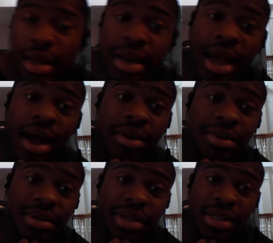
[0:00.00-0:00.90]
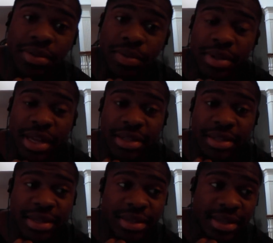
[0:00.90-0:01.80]
Now, this is where things
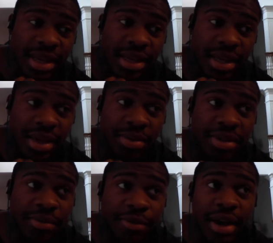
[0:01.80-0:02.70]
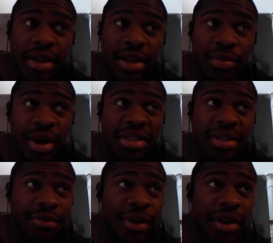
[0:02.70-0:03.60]
get sticky. He wasn't
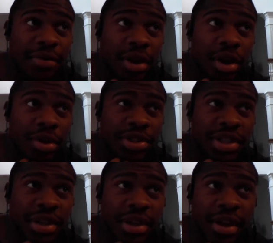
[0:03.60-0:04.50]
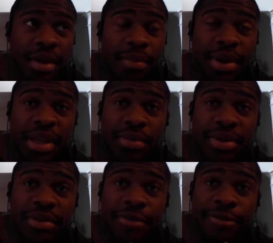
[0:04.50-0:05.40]
afraid of a Koji, but he
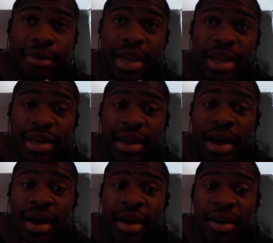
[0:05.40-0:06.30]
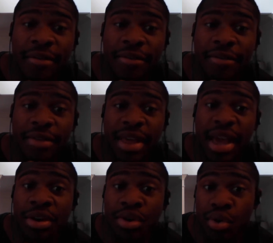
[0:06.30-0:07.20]
was afraid of
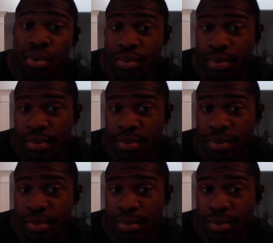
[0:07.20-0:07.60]
Kaido,